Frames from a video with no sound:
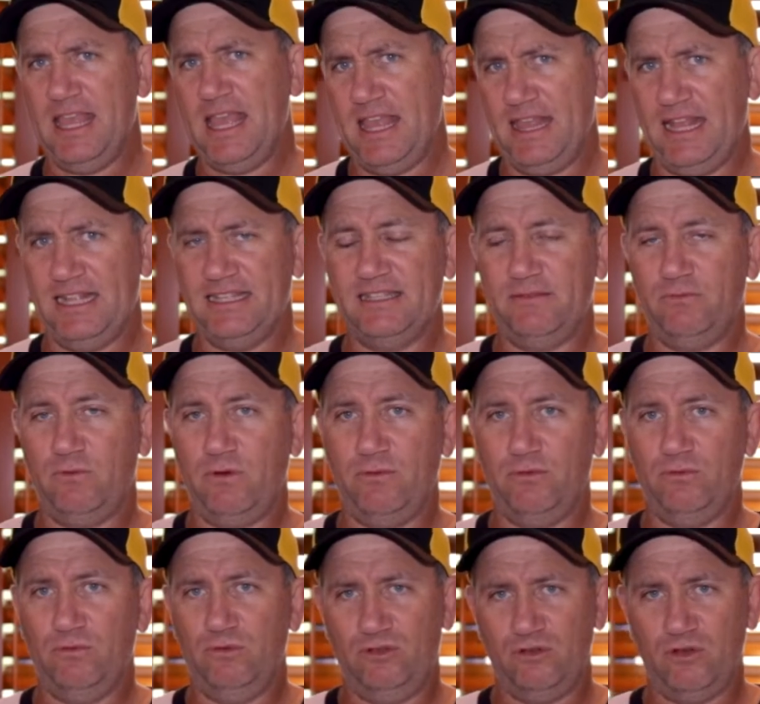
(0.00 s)
And that's,
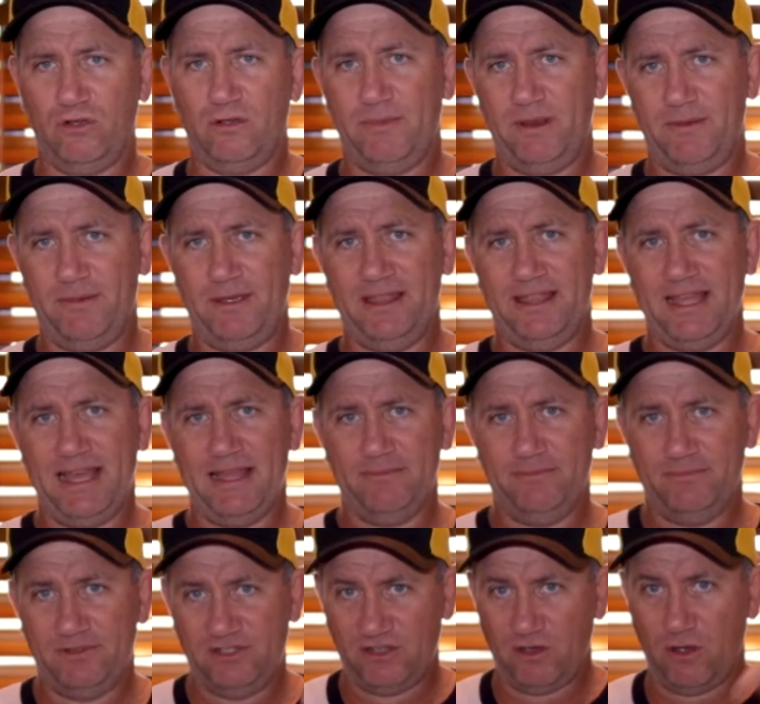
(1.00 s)
well, we'll talk a bit about
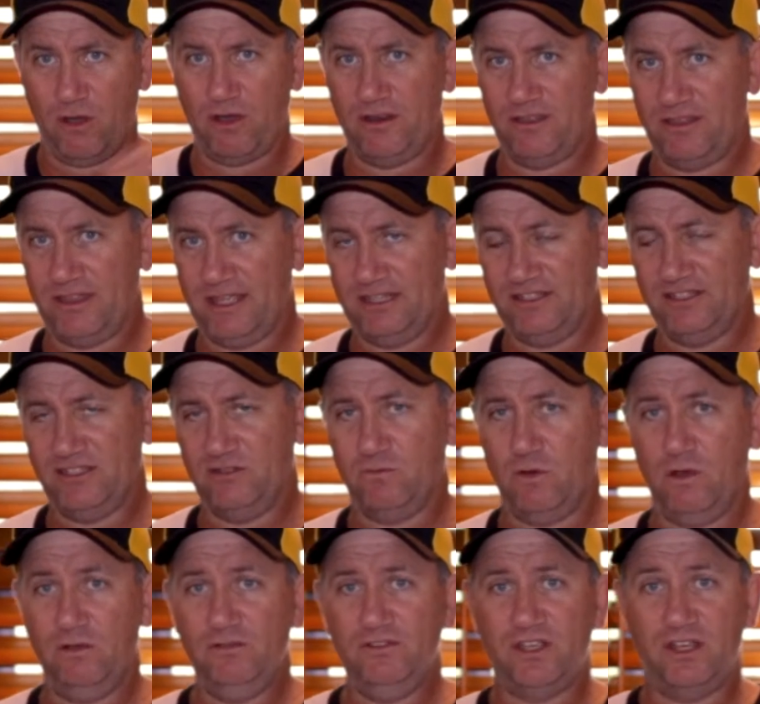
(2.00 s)
that side of things as
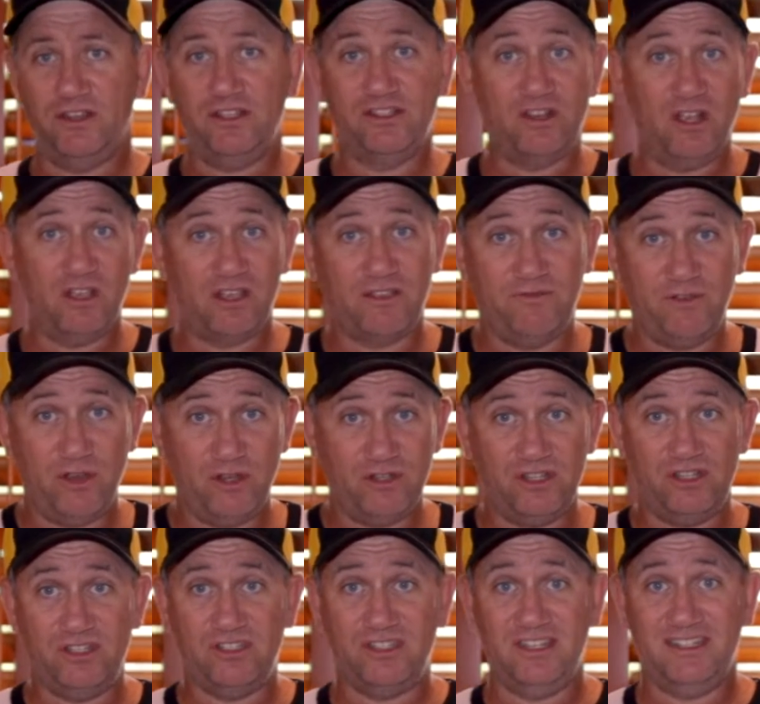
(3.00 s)
well. So there's no
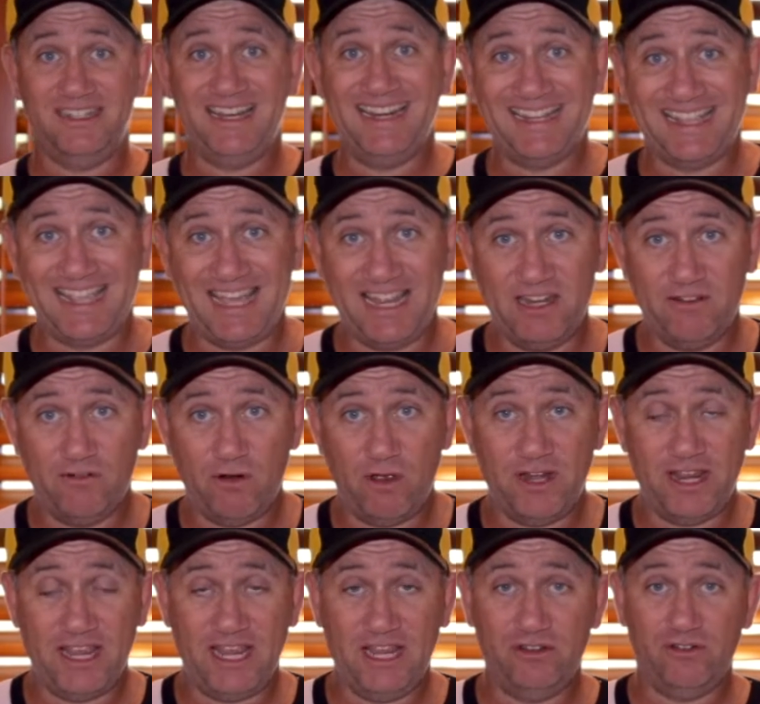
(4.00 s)
conversion. It's a dedicated
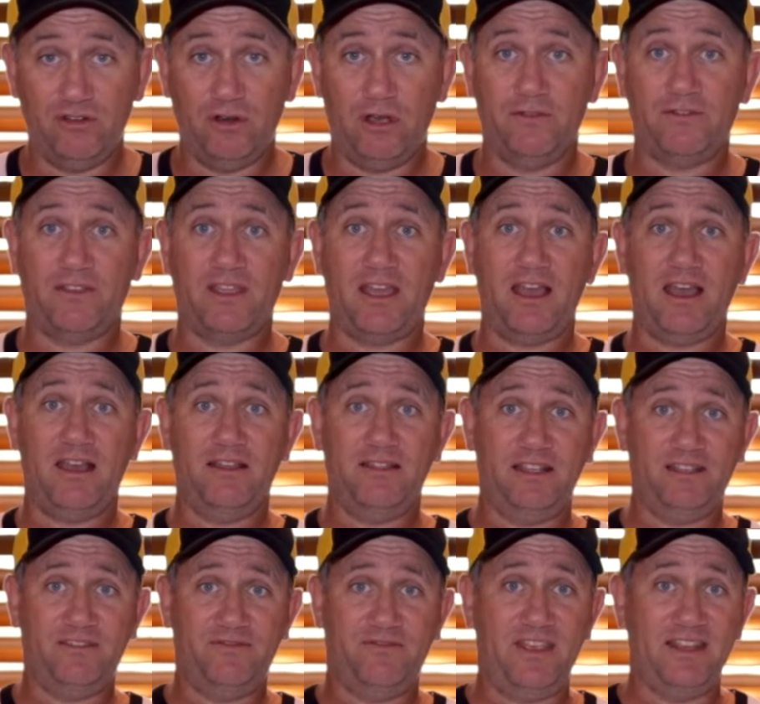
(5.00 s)
right-hand drive car.
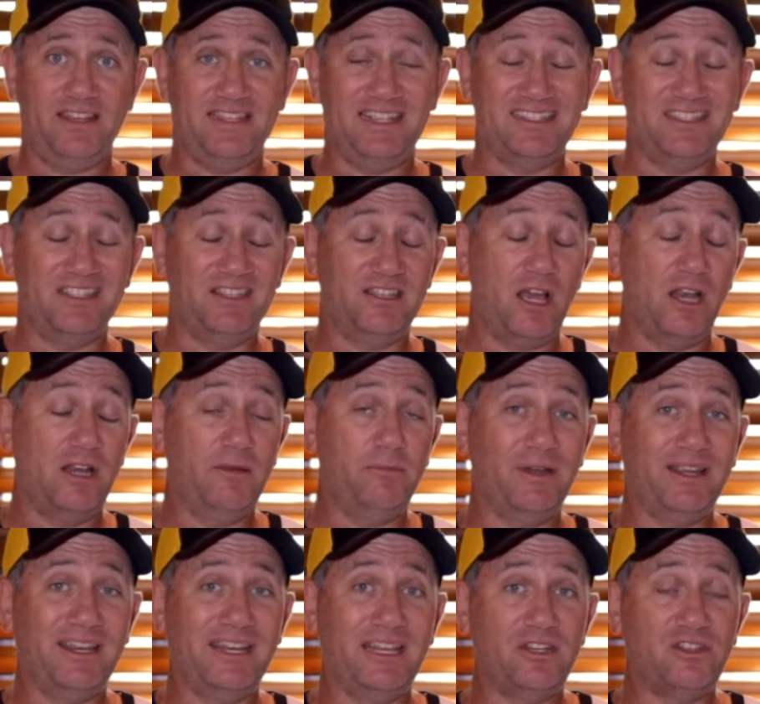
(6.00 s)
That's fantastic. They're only
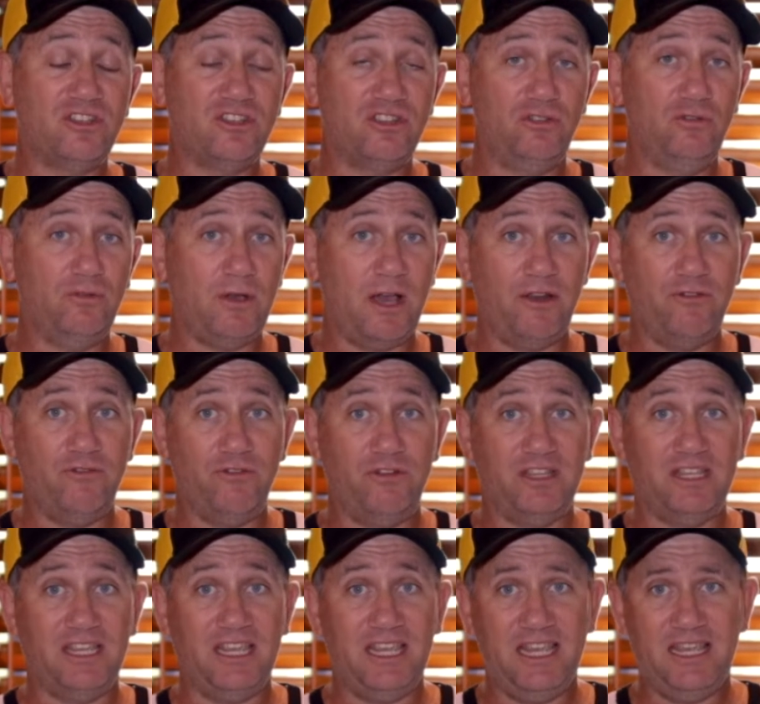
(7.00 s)
bringing in 200
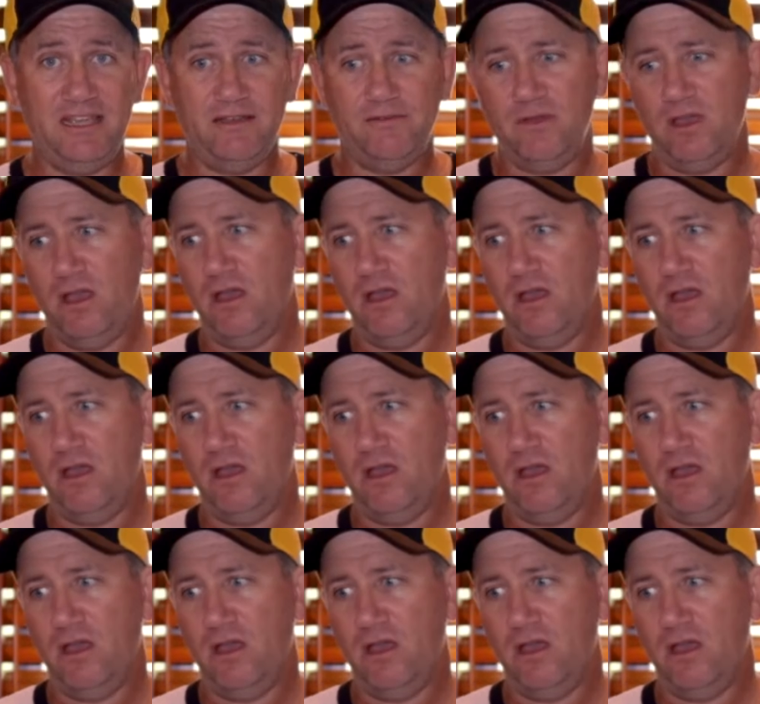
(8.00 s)
a year.